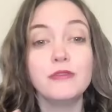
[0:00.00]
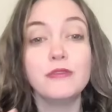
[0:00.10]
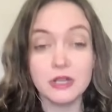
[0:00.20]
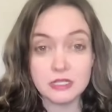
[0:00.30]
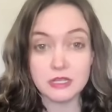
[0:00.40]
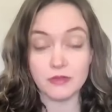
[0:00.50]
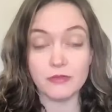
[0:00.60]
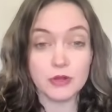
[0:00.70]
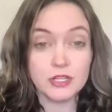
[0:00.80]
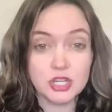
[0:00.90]
for a,
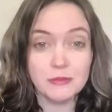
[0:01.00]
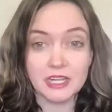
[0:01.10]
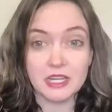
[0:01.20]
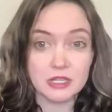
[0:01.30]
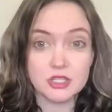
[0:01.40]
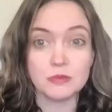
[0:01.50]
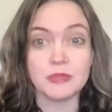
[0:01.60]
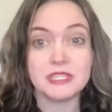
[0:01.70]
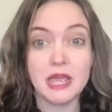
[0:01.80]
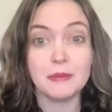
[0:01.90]
for a geomagnetic
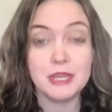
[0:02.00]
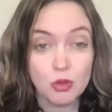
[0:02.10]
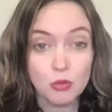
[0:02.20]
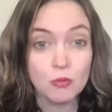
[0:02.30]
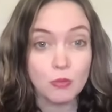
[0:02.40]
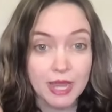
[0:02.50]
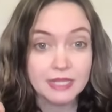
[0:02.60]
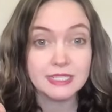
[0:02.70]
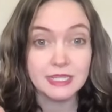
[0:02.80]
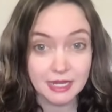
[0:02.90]
storm that's happening
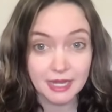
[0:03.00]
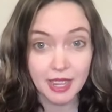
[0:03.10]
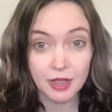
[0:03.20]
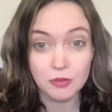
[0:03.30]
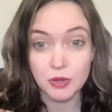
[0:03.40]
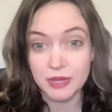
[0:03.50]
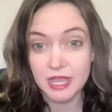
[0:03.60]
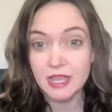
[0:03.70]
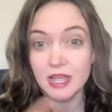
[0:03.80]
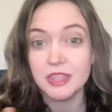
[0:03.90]
right now,
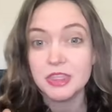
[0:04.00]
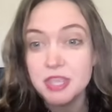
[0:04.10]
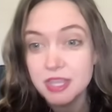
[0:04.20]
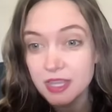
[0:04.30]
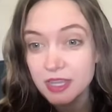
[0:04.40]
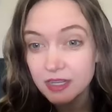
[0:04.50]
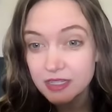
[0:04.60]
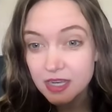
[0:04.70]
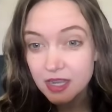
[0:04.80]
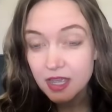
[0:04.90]
okay? I think
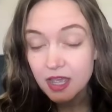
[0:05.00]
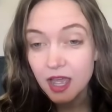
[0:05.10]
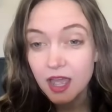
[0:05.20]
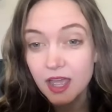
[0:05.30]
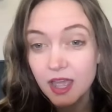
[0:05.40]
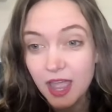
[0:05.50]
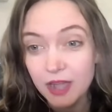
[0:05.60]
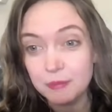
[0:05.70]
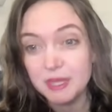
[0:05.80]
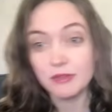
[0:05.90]
it uh,
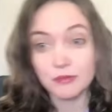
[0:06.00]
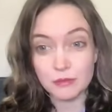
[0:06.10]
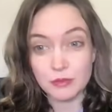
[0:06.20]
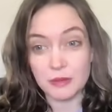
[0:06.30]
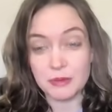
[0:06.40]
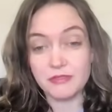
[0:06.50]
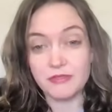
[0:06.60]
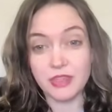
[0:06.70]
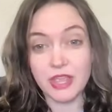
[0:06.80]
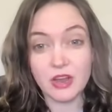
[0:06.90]
had a big, we had a big
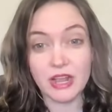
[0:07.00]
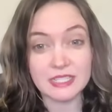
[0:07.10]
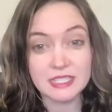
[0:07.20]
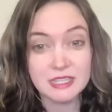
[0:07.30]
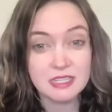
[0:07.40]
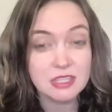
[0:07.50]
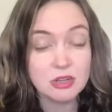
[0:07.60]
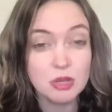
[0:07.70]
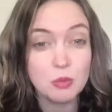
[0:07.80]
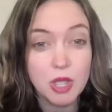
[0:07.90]
flare at six
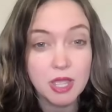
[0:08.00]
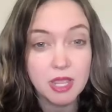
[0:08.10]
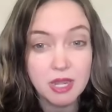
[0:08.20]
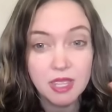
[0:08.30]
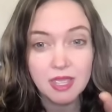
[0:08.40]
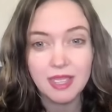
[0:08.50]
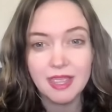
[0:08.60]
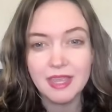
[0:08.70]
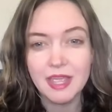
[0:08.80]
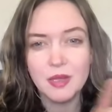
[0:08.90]
thirty-one
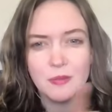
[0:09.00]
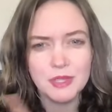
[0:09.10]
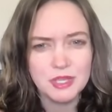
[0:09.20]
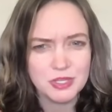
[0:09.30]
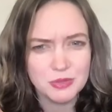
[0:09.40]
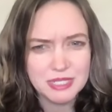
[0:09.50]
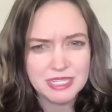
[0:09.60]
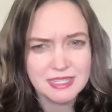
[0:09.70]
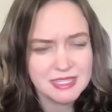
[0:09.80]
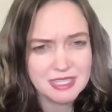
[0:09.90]
a m U
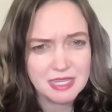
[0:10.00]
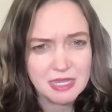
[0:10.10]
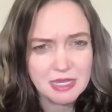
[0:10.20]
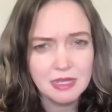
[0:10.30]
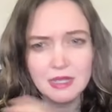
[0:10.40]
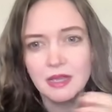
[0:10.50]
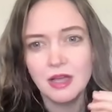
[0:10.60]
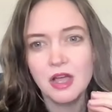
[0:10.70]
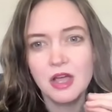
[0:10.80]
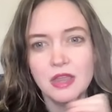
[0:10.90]
T C
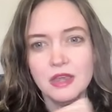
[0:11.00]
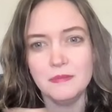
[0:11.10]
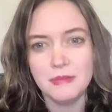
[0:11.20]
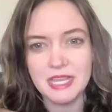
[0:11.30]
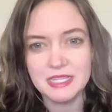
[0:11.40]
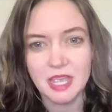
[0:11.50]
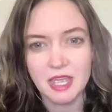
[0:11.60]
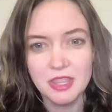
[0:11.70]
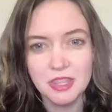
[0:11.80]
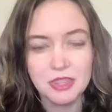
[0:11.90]
on May
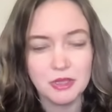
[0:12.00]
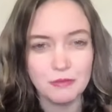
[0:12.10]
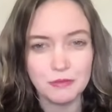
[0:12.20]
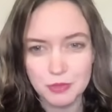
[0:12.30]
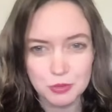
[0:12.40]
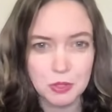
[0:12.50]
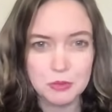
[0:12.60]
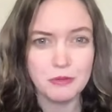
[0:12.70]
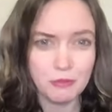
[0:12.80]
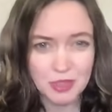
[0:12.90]
tenth of twenty
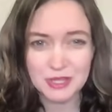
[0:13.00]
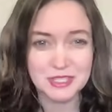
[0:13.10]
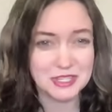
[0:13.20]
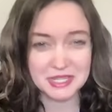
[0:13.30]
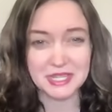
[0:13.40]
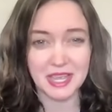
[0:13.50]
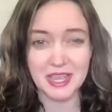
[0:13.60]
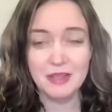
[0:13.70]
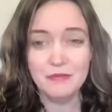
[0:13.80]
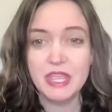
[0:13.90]
twenty-four. That's
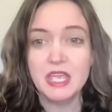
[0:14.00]
today.